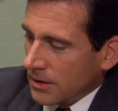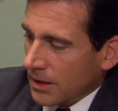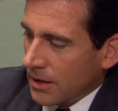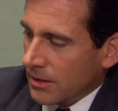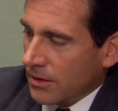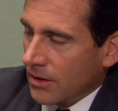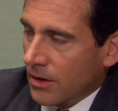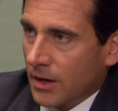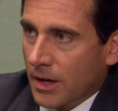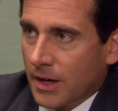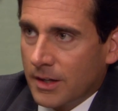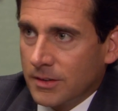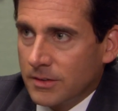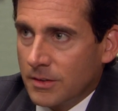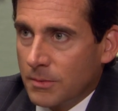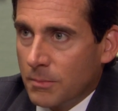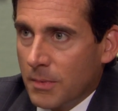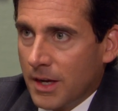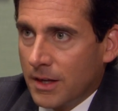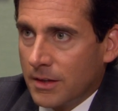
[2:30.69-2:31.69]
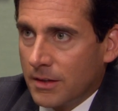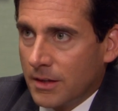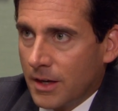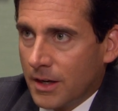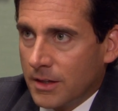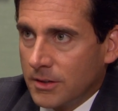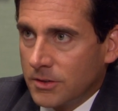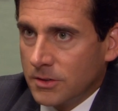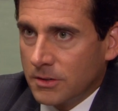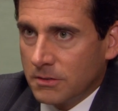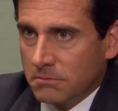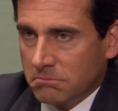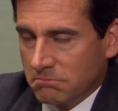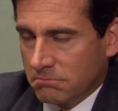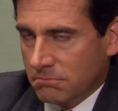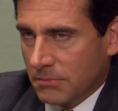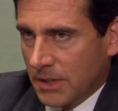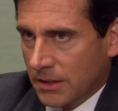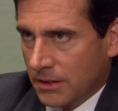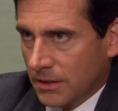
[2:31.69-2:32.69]
I thought as the man that I should
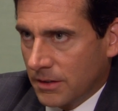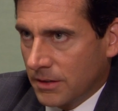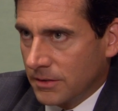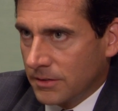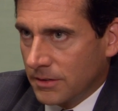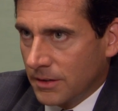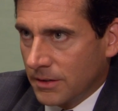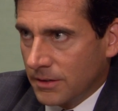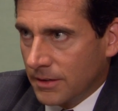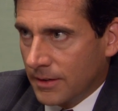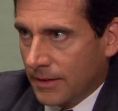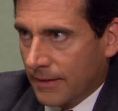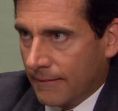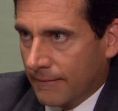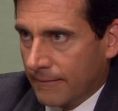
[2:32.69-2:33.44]
make the decision.